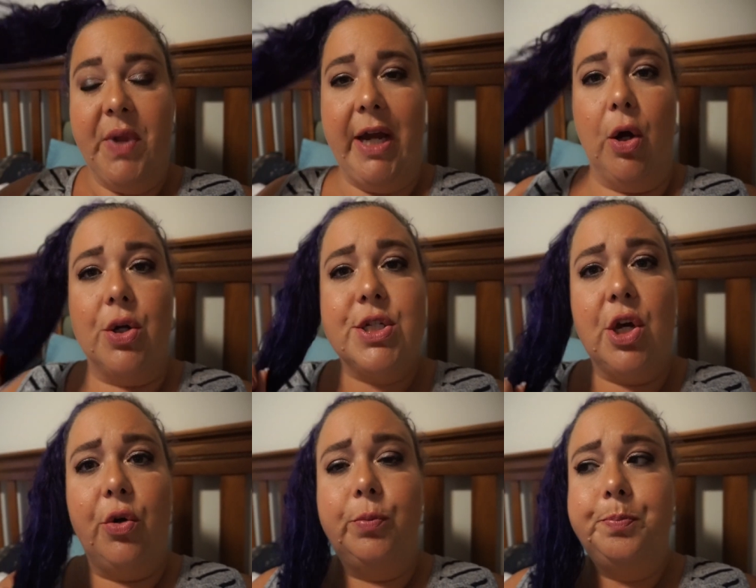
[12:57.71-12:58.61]
I
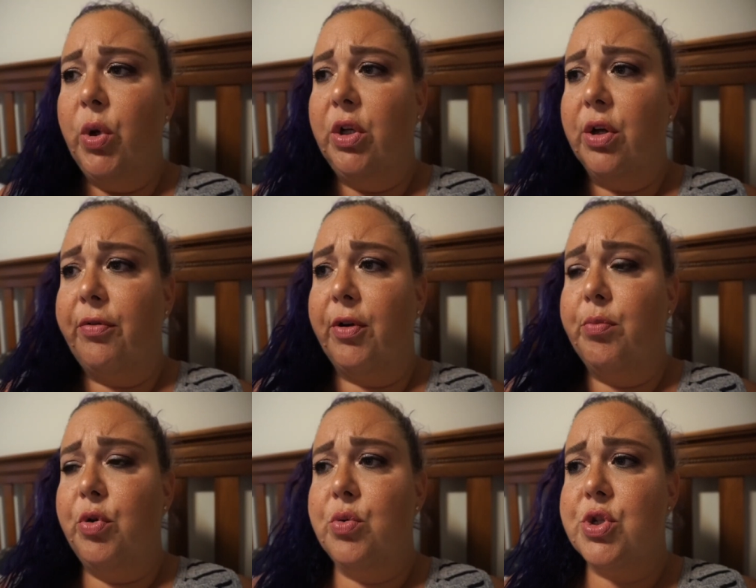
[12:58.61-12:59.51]
also want to look for
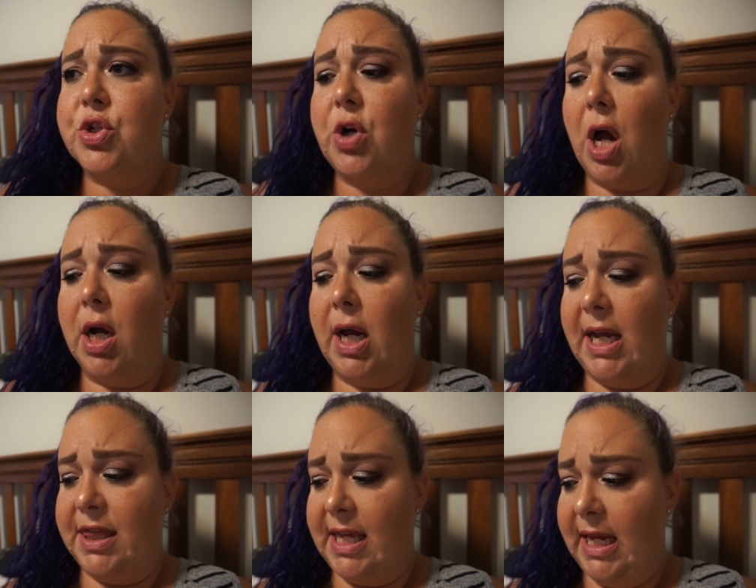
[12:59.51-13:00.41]
Moonstruck,
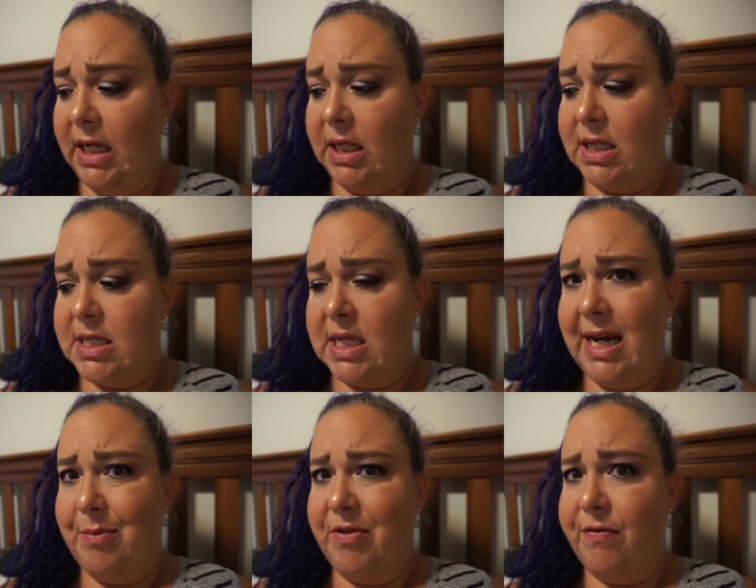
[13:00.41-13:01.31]
I think is the
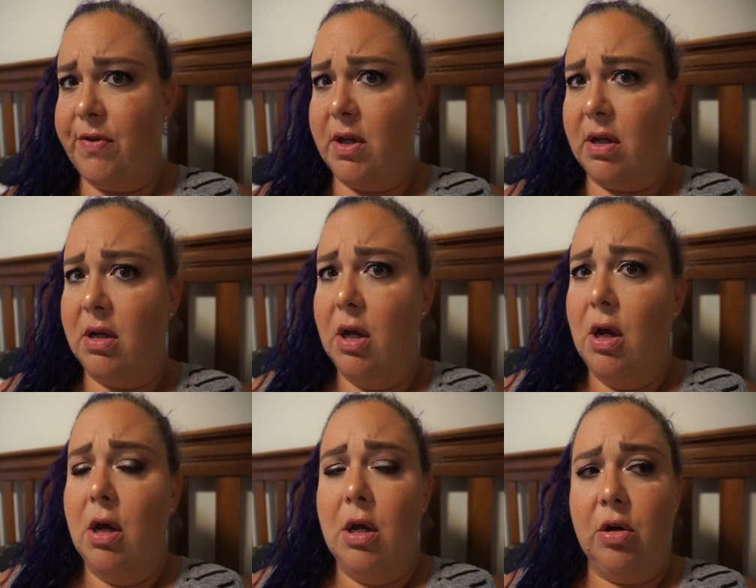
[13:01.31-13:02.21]
name of the
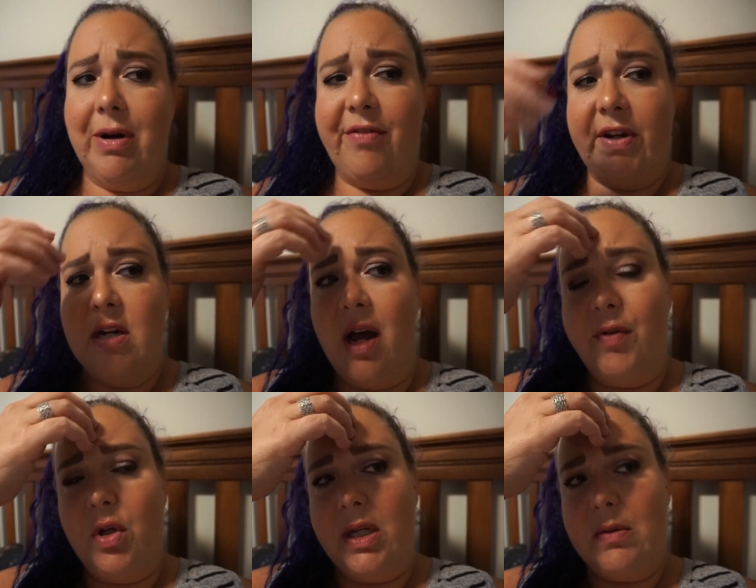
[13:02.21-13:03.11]
graphic
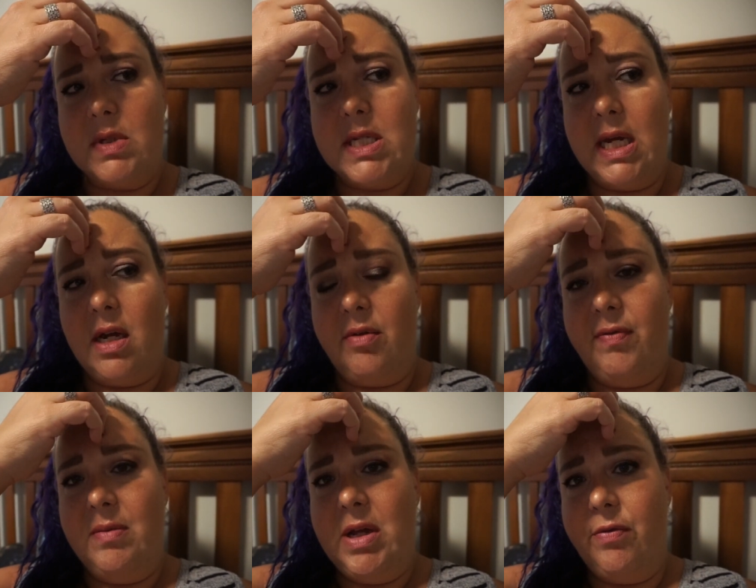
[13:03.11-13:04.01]
novel. It was like a
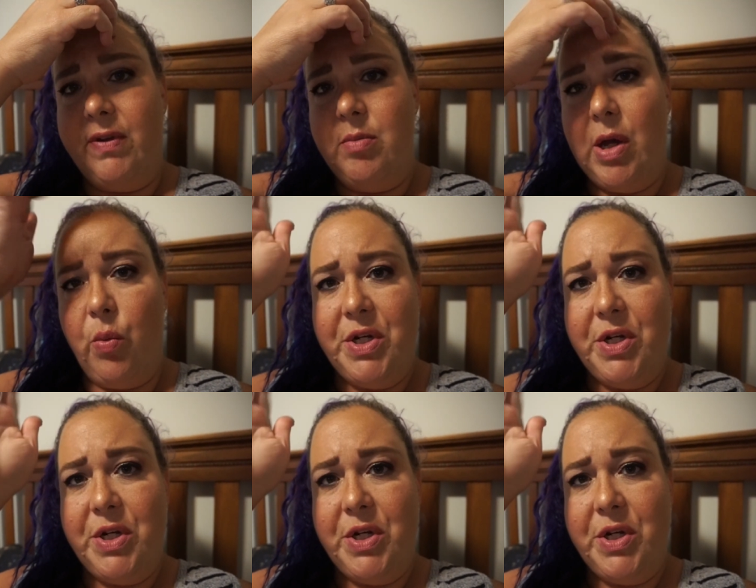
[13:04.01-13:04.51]
female